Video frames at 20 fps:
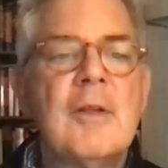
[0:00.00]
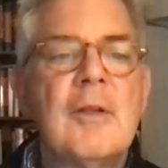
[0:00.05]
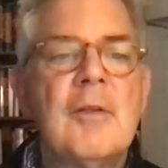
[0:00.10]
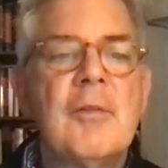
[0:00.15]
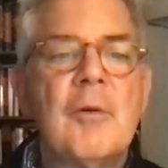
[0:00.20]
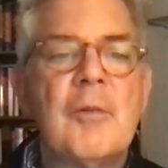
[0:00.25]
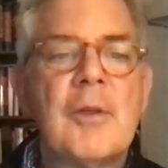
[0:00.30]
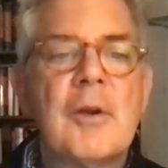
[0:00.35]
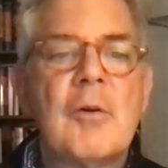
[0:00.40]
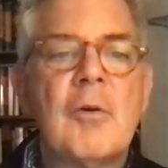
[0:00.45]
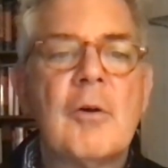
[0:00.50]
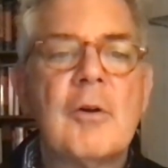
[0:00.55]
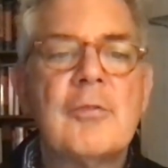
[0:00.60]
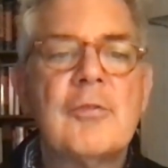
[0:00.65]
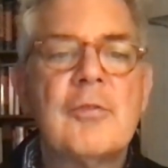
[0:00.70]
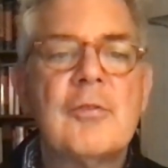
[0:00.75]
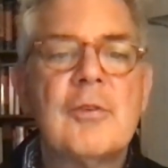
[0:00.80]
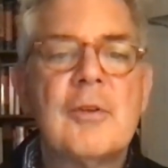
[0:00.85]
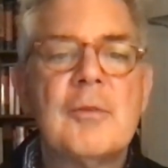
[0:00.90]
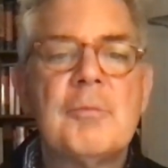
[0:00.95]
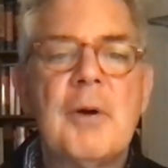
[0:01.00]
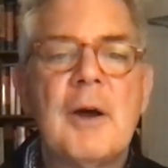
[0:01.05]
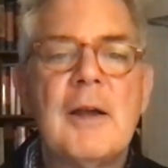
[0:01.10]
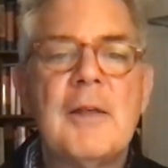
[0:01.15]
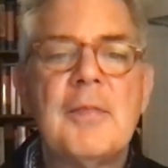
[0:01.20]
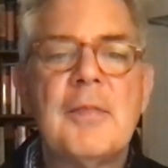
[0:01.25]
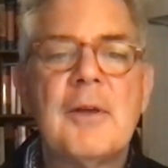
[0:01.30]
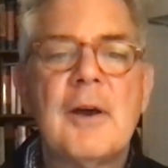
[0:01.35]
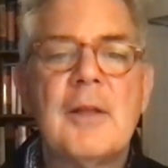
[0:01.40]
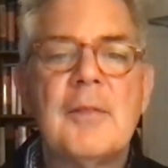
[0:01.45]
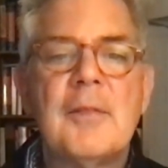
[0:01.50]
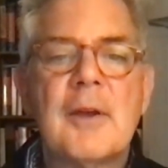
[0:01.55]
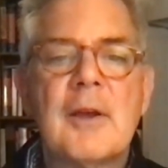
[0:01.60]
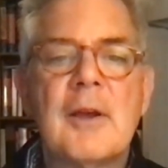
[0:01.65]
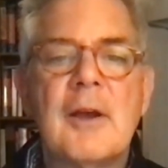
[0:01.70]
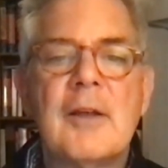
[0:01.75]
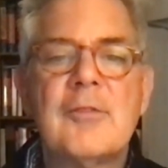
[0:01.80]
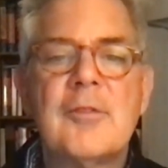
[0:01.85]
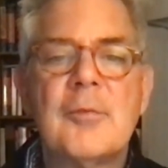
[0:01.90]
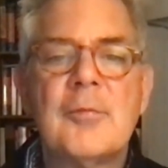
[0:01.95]
Though the course is in Python, the
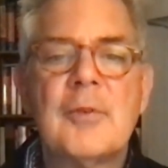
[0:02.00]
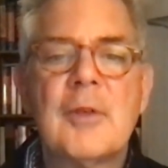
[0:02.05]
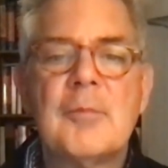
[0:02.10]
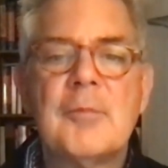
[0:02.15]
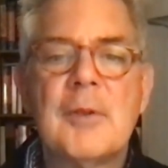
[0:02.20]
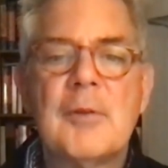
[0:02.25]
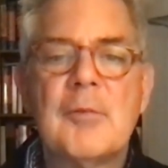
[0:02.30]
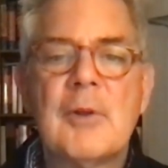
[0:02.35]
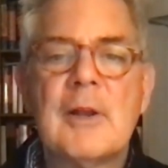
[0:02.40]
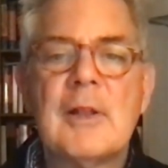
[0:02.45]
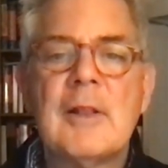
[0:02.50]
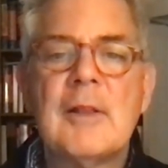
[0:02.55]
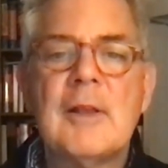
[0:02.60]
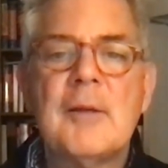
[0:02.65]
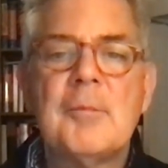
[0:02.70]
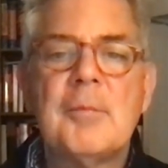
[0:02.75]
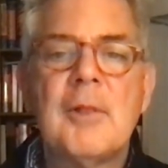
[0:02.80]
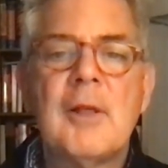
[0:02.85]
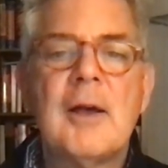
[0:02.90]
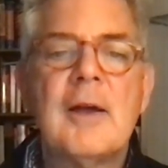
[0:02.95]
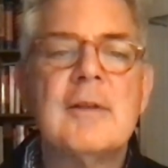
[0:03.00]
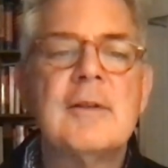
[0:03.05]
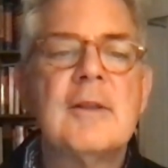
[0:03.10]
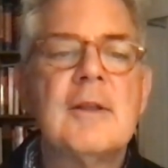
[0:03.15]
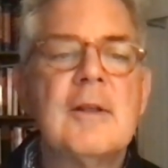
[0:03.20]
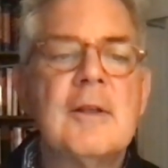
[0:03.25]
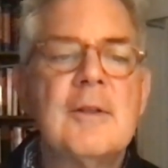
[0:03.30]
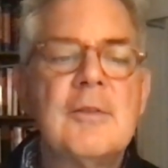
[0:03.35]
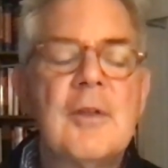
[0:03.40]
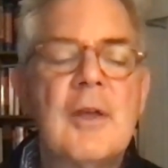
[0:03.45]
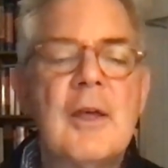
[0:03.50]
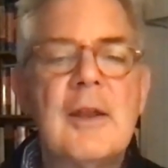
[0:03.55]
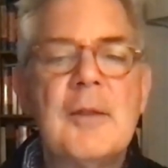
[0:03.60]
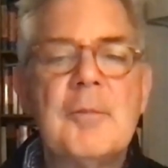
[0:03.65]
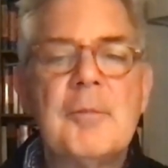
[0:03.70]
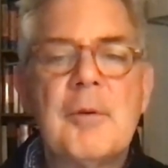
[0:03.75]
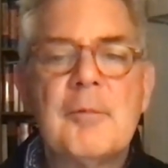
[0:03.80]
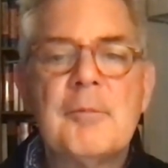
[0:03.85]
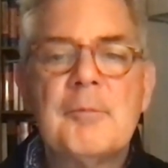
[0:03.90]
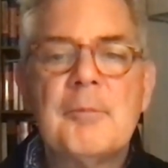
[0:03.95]
concepts can be readily applied to any
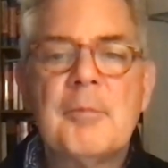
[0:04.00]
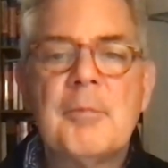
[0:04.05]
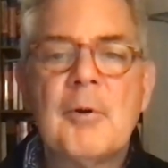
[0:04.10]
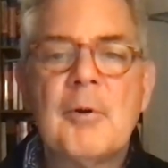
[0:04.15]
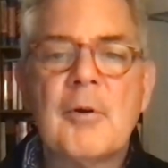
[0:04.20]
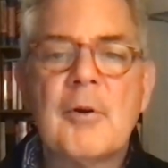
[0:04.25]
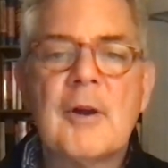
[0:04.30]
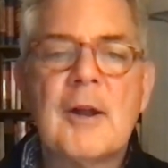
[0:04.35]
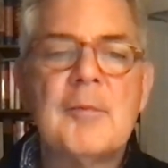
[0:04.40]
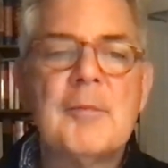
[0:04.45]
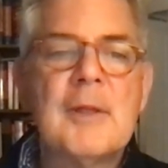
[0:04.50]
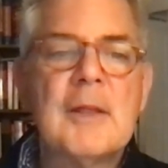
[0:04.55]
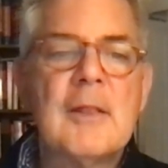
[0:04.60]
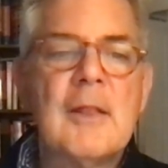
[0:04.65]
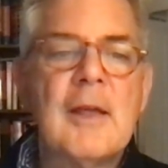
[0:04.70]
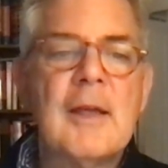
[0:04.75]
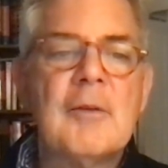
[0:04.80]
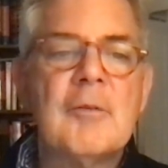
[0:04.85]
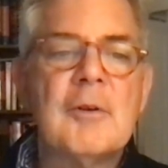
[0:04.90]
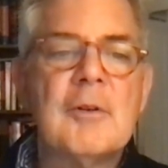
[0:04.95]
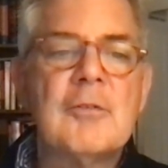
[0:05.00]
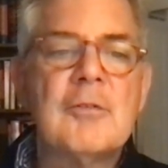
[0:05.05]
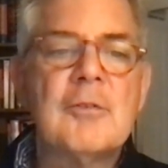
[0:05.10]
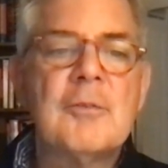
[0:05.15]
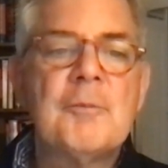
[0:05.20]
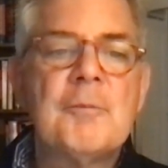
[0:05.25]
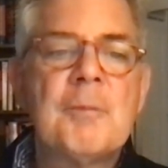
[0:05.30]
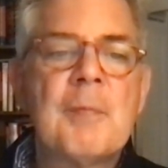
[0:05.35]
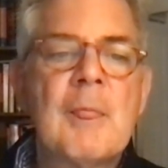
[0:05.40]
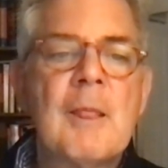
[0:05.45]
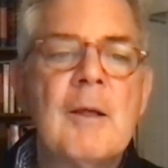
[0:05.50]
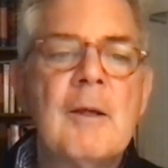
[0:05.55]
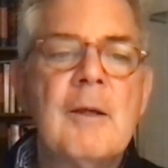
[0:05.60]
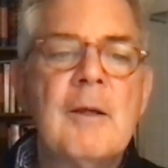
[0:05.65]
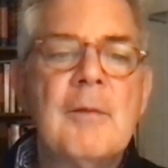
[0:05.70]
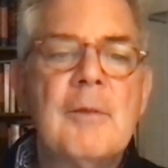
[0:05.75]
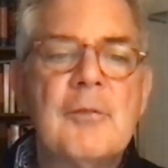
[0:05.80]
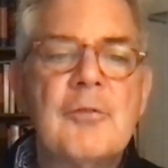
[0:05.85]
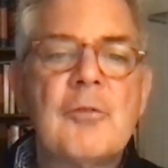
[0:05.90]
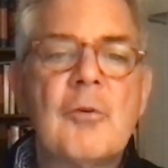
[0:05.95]
programming language.
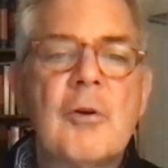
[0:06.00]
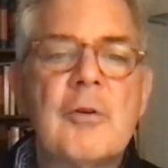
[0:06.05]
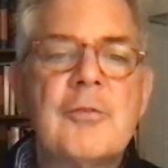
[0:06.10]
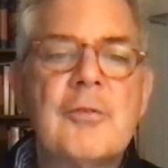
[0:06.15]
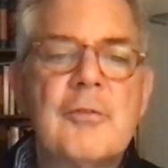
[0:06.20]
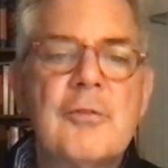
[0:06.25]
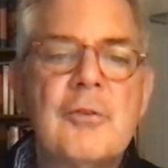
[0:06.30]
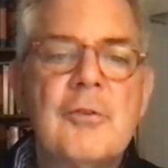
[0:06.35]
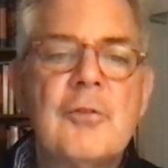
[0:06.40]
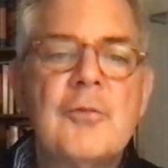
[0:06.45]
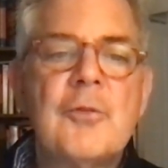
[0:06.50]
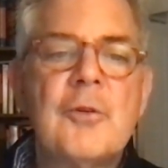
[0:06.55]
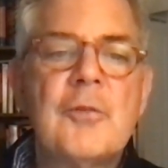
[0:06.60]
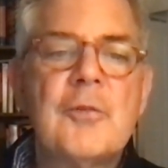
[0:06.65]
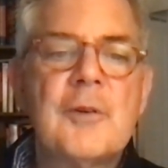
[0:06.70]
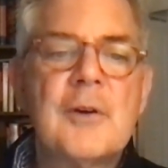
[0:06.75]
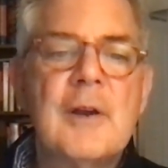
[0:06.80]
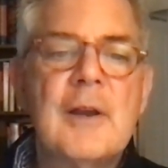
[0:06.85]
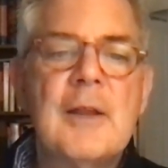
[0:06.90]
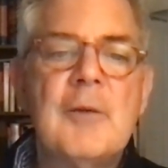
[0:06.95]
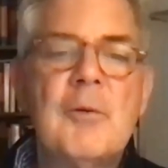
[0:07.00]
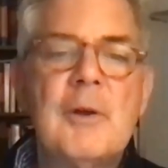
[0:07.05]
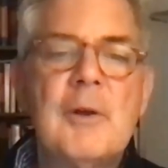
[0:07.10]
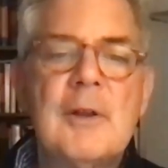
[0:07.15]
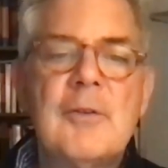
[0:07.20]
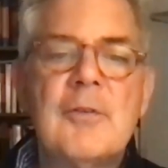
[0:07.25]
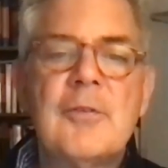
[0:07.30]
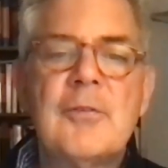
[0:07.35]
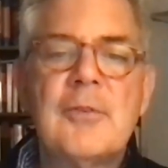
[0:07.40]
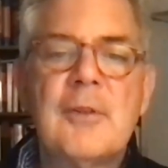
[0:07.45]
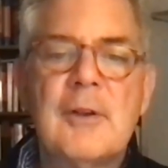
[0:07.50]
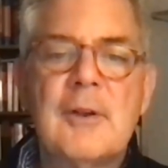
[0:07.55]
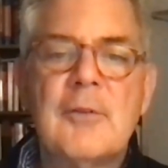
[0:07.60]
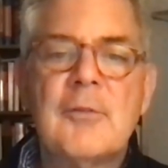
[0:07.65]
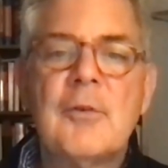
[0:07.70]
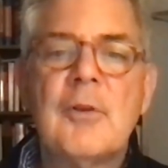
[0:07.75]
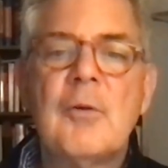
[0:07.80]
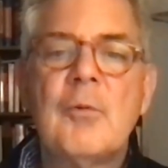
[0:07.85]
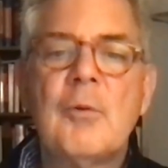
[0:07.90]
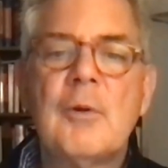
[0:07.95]
This course is useful for anyone interested in
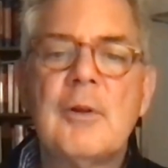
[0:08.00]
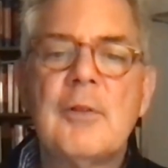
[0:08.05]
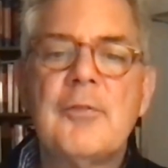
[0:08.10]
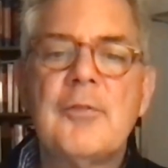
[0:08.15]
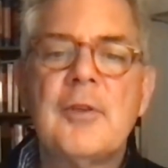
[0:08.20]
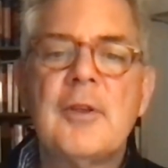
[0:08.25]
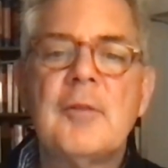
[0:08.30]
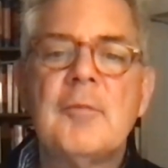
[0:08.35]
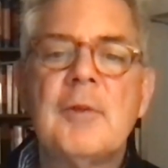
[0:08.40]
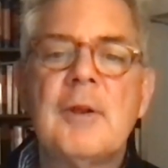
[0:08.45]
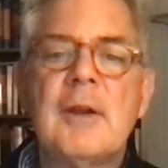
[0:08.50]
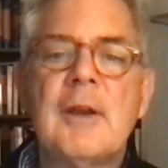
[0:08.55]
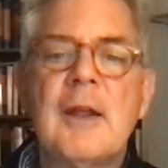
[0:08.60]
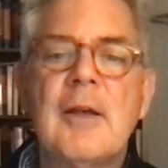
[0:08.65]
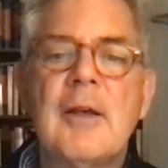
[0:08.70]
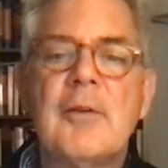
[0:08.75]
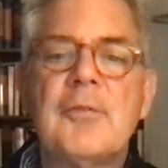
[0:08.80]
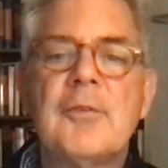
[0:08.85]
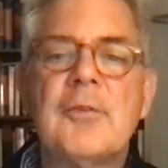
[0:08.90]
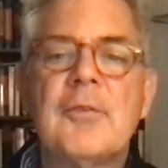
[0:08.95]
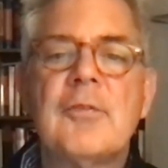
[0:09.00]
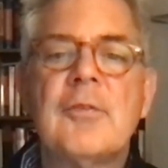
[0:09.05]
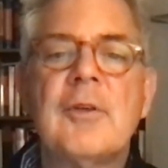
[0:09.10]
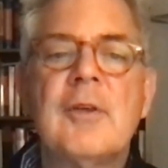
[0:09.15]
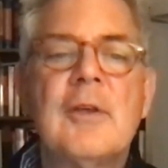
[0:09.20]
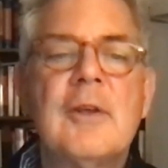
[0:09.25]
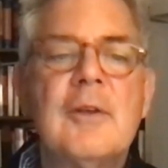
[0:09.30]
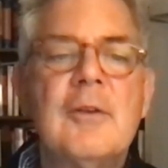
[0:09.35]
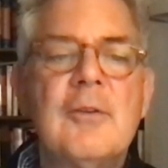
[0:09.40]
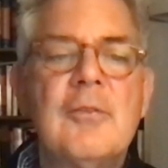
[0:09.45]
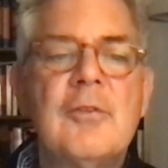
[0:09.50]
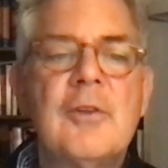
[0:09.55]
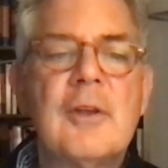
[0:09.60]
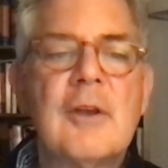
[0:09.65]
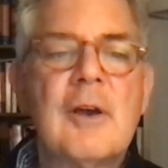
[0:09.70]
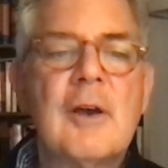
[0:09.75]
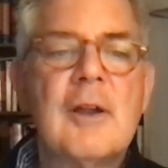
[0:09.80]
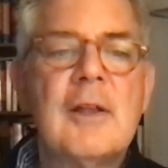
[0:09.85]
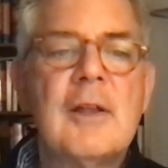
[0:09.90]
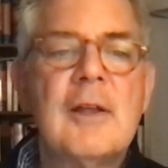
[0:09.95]
real-world sentiment analysis using
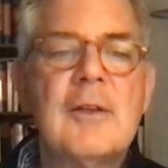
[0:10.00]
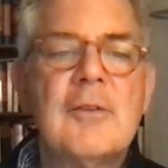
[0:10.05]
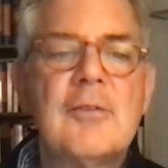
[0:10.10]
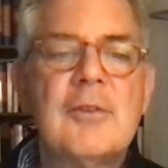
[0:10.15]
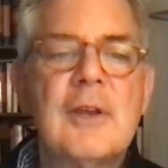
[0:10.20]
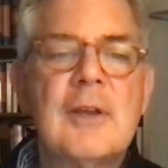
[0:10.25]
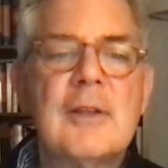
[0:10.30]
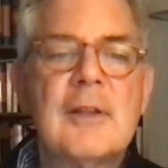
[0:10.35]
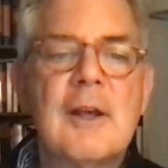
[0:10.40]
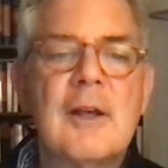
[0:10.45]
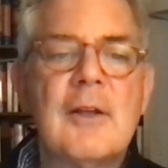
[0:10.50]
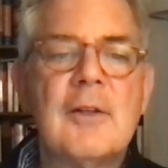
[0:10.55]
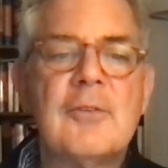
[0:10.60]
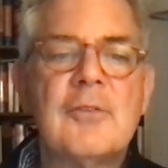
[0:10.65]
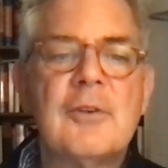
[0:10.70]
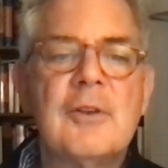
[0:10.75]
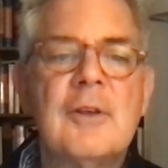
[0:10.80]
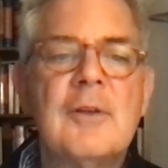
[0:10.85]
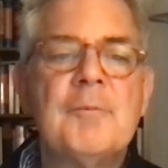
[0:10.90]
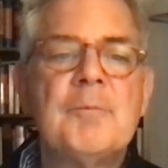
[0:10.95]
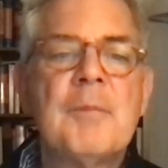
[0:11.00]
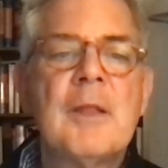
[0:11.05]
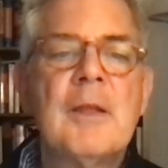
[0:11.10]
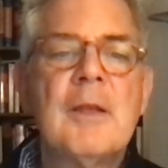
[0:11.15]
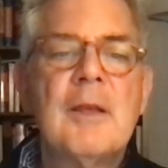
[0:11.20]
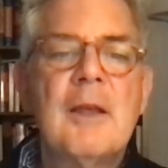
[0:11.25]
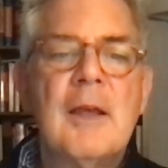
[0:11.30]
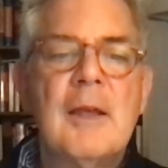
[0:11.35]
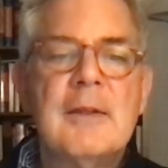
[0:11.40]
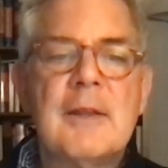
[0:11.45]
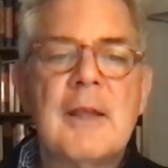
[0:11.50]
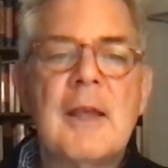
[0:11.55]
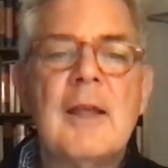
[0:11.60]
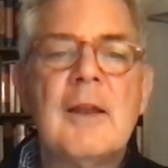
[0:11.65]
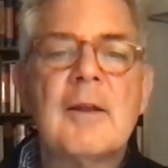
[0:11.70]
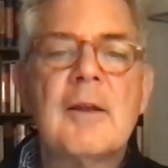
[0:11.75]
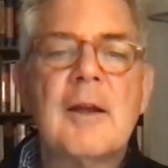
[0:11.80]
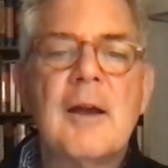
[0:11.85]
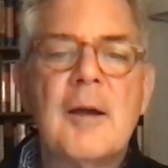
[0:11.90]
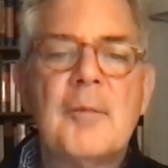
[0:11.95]
cutting-edge technology and gain
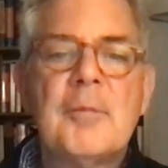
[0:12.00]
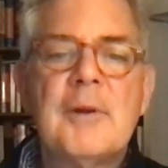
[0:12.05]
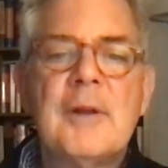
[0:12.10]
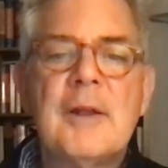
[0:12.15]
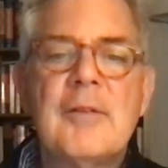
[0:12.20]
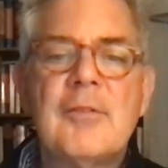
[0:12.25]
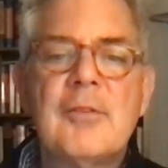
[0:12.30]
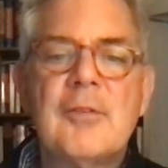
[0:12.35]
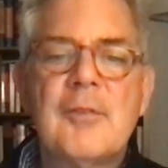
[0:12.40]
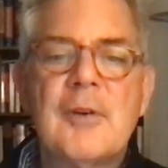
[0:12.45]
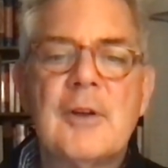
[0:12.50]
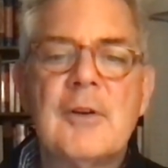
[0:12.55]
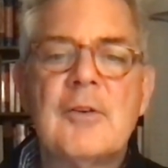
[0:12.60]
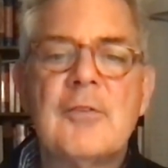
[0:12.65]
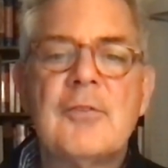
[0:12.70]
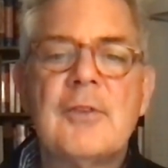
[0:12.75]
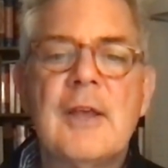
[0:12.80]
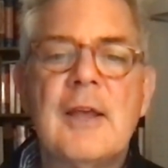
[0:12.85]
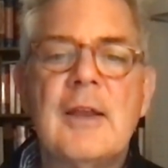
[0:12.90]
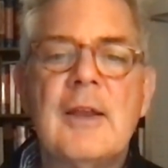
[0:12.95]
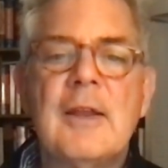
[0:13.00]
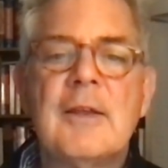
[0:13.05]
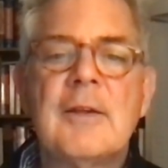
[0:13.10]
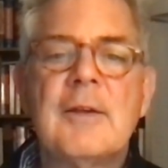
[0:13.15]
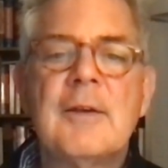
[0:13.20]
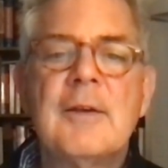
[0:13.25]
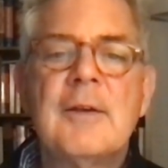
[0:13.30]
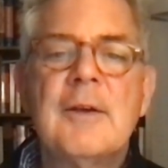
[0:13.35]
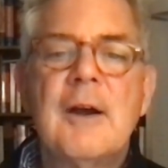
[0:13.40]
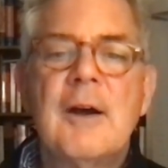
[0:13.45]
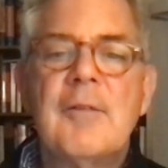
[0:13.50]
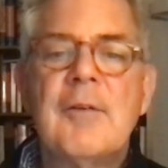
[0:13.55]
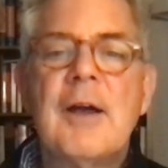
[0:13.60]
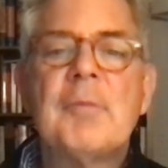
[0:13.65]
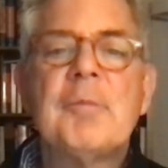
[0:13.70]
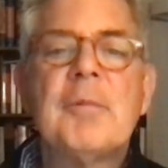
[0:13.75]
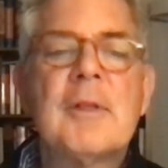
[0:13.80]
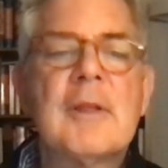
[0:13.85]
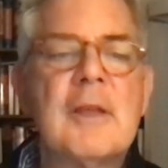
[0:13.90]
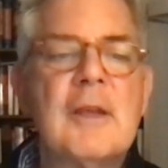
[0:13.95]
a comprehensive understanding of
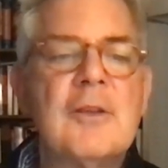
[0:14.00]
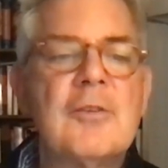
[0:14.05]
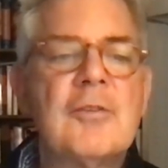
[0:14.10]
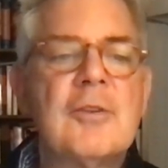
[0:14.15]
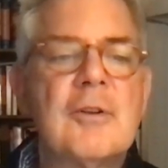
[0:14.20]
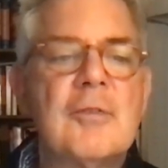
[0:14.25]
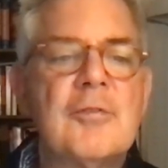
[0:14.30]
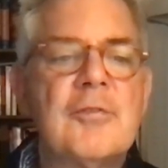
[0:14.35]
application of